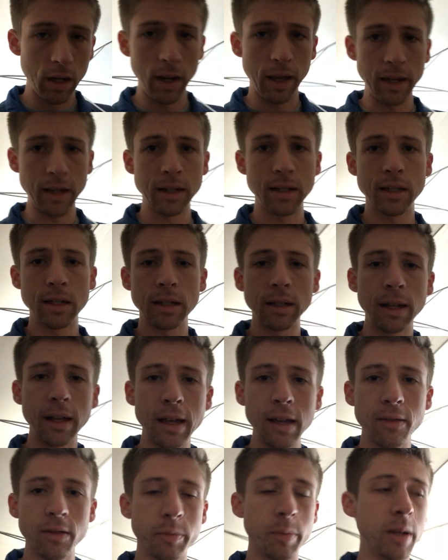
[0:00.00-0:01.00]
Like
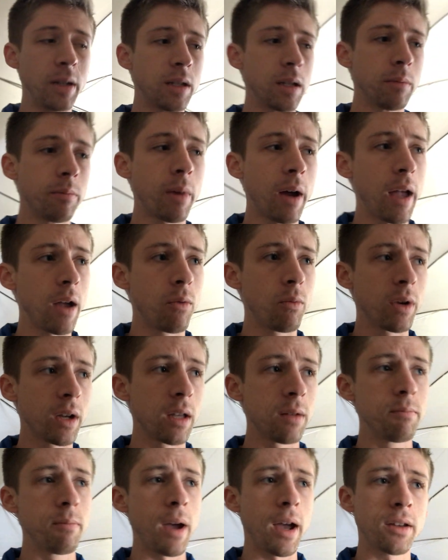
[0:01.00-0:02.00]
slaves beaten by a
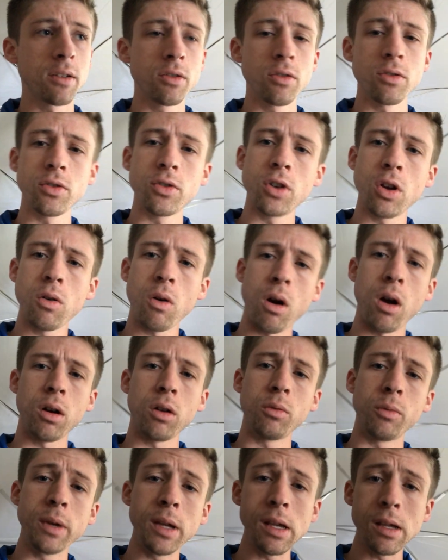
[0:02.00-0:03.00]
wicked master, so
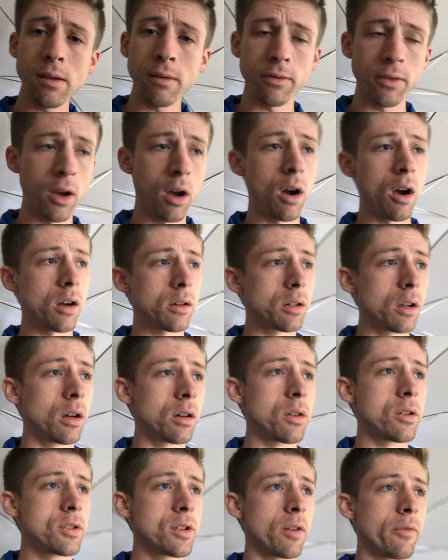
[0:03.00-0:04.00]
are we if the heart
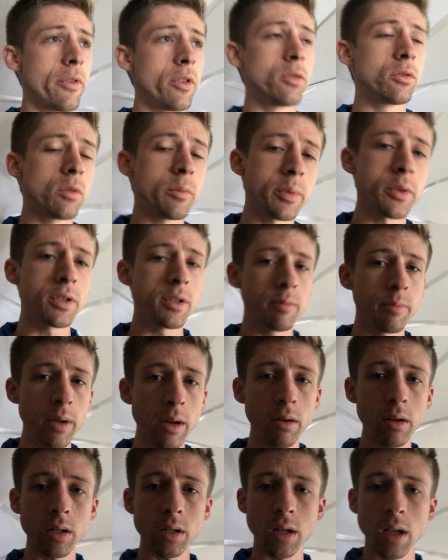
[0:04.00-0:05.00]
conquers our vulnerable
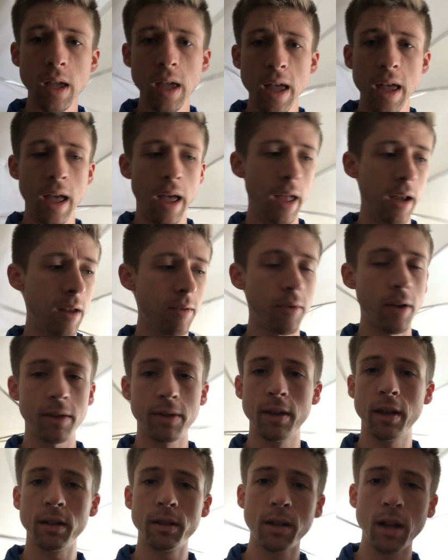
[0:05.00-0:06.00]
spirit, and if
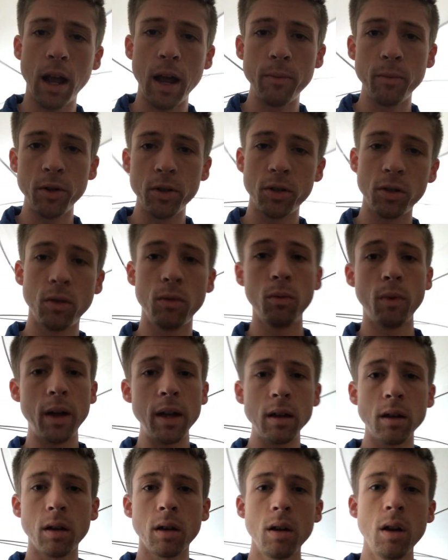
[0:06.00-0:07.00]
at that time we should
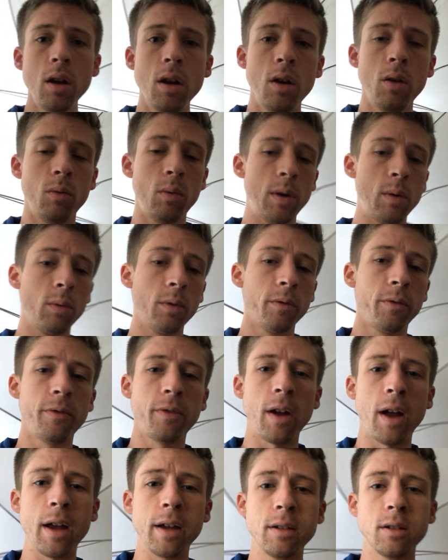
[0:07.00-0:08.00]
wake, we will
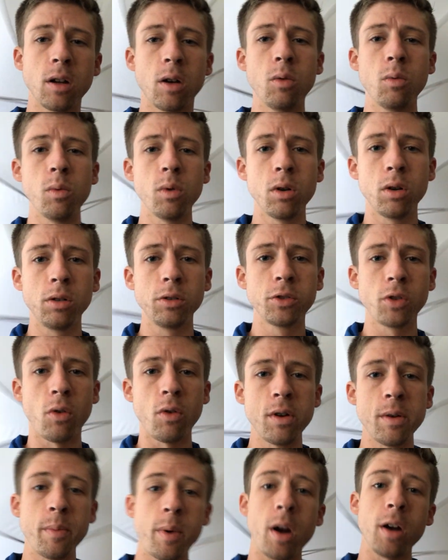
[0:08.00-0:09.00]
find a world
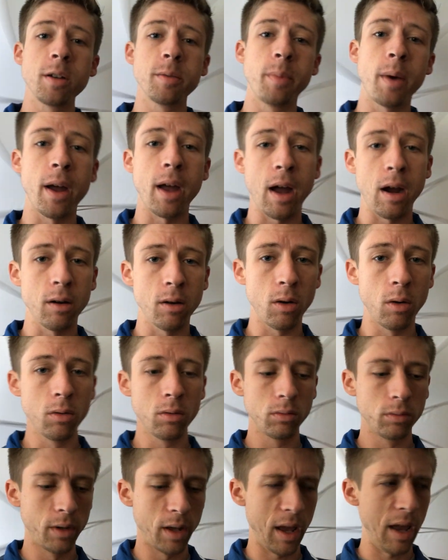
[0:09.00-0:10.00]
torn apart by our
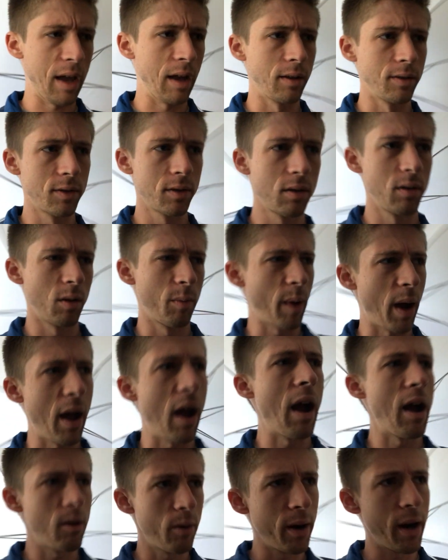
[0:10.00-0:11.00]
own hands, or by
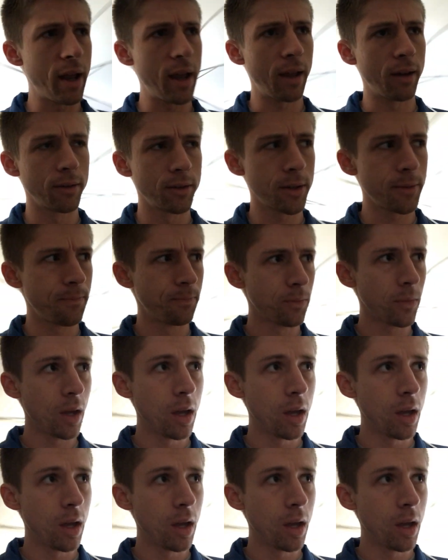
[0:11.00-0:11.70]
our hands.